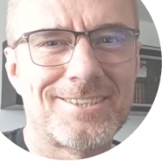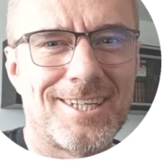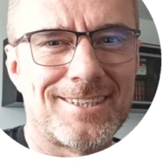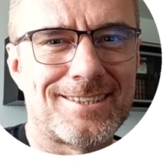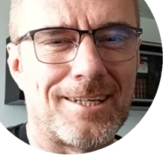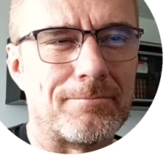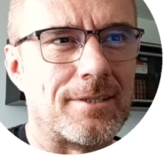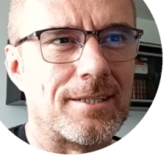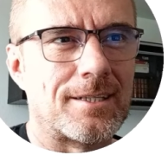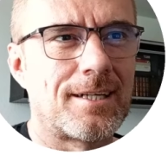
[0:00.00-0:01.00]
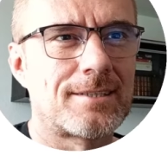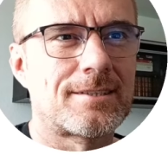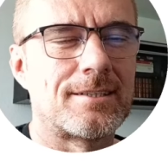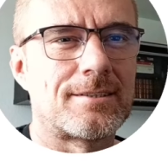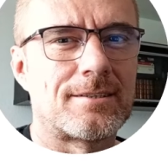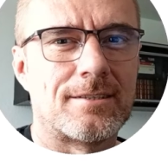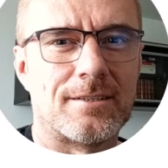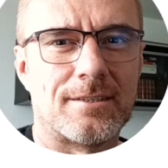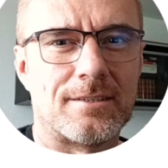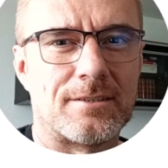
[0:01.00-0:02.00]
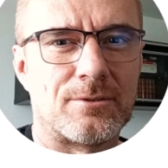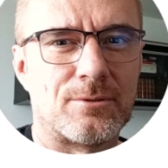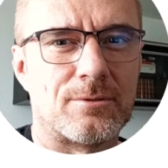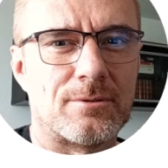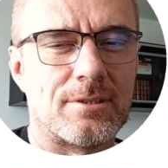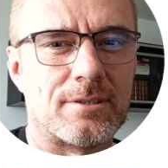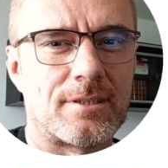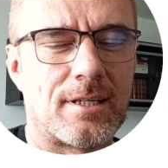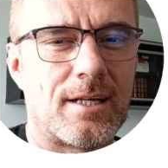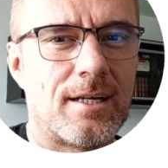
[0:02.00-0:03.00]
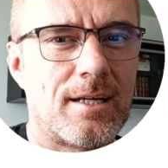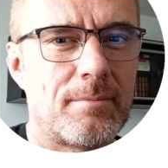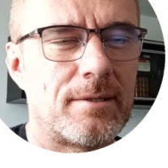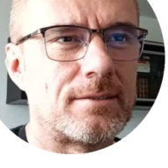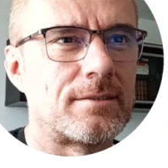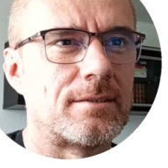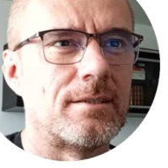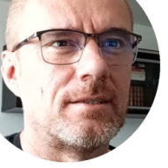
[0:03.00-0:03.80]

add some classes to these elements.